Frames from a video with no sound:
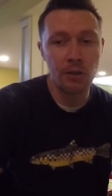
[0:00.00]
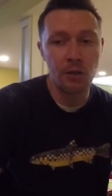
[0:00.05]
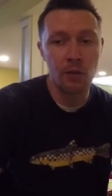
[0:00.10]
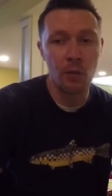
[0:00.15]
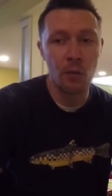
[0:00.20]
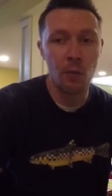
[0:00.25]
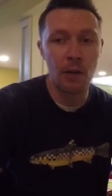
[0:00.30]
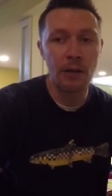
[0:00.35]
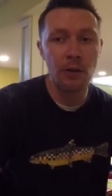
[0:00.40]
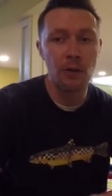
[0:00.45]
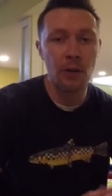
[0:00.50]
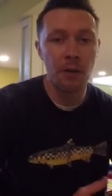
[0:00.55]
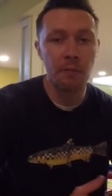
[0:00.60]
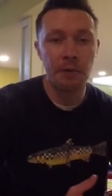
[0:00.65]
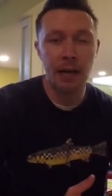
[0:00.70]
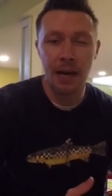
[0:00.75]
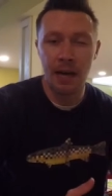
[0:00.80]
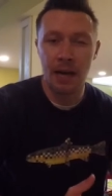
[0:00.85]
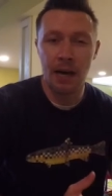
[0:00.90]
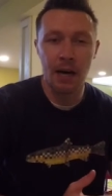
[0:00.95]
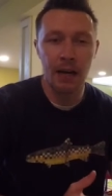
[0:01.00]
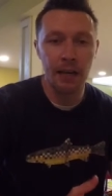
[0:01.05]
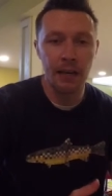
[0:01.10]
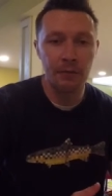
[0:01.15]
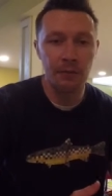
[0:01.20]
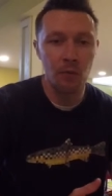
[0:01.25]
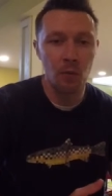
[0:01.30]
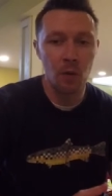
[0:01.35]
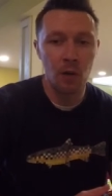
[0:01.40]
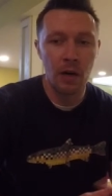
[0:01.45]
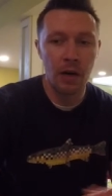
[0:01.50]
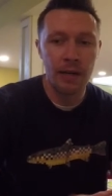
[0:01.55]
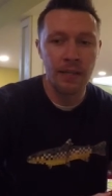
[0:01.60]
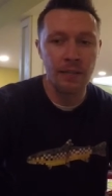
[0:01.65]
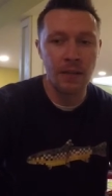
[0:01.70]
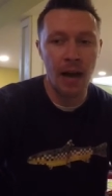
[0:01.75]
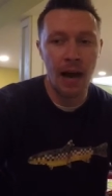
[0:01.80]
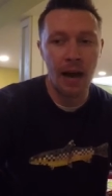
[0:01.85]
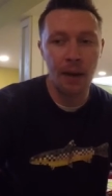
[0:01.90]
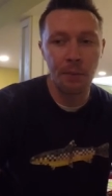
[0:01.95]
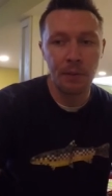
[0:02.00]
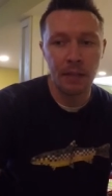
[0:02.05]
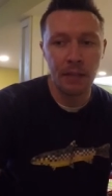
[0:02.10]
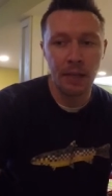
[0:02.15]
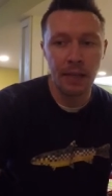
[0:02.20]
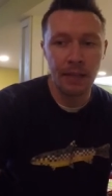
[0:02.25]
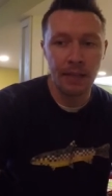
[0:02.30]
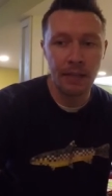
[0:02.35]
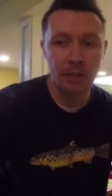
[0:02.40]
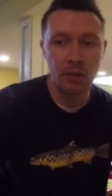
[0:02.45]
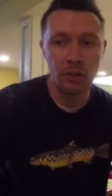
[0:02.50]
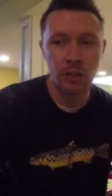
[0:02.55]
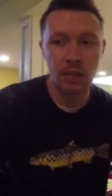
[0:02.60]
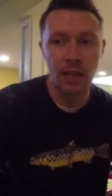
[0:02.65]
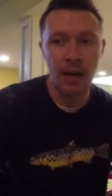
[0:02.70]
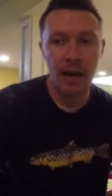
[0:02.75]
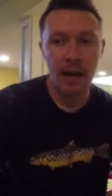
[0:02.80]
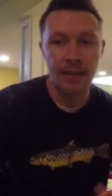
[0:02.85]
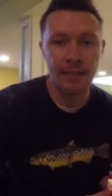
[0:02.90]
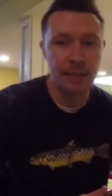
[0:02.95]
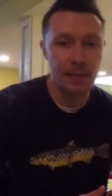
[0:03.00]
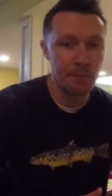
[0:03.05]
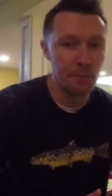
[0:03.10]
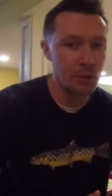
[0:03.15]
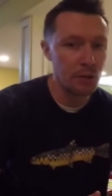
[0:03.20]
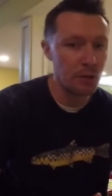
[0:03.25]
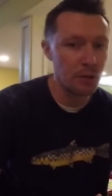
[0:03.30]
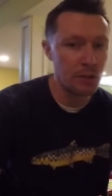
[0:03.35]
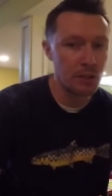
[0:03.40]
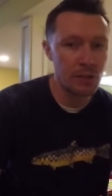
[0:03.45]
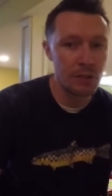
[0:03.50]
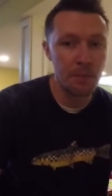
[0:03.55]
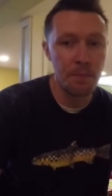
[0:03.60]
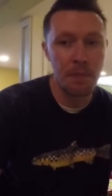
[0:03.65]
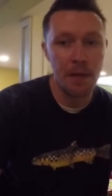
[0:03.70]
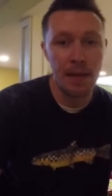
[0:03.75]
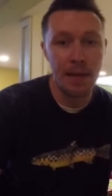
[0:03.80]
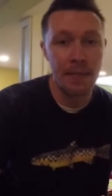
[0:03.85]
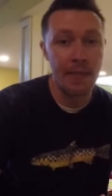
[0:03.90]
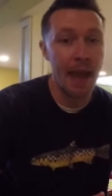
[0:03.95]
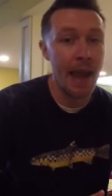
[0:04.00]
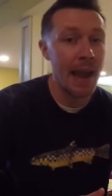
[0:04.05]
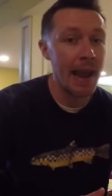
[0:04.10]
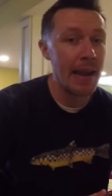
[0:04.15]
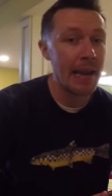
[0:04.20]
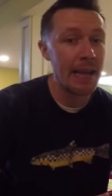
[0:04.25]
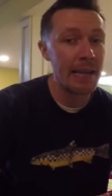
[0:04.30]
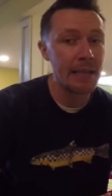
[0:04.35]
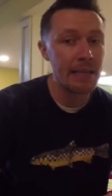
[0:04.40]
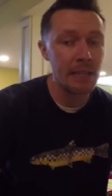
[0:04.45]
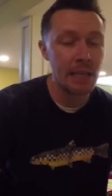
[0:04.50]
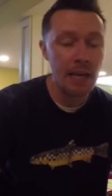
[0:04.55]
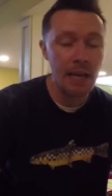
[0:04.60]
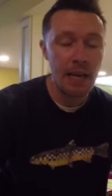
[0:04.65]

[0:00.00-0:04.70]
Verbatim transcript: So, the window I'm kind of hunting for is I would like in July temperatures to be in the 80s.